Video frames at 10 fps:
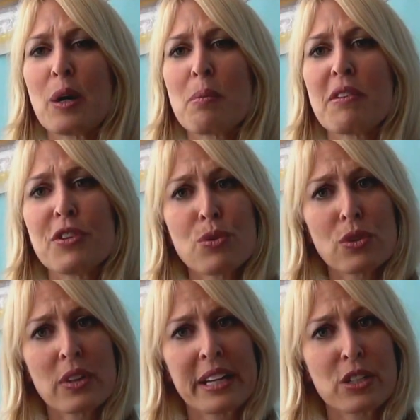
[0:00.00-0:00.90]
If you
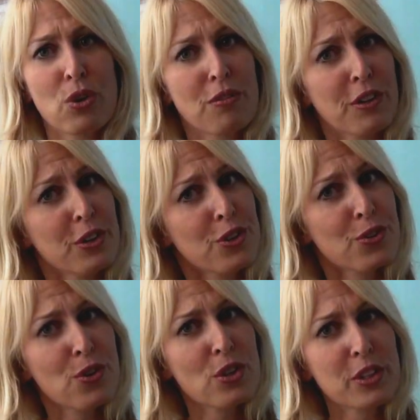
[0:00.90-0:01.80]
like to over
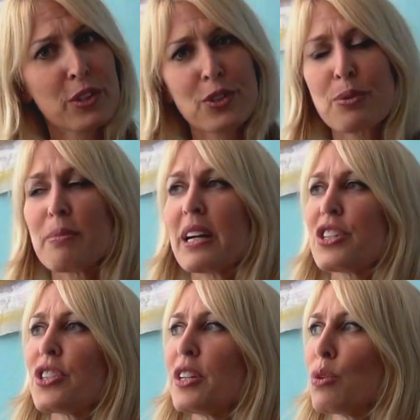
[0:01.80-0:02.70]
control a little too
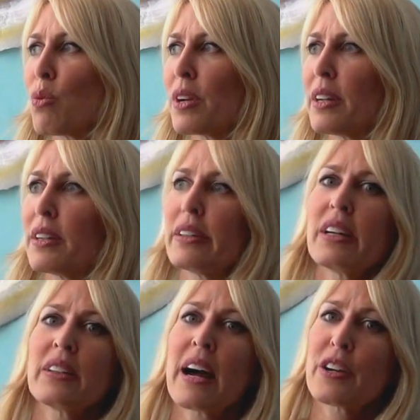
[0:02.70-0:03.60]
much and you want to
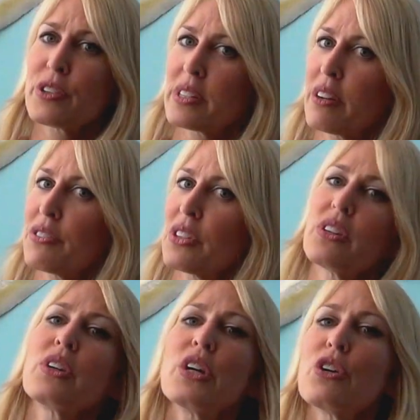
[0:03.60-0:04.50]
allow yourself to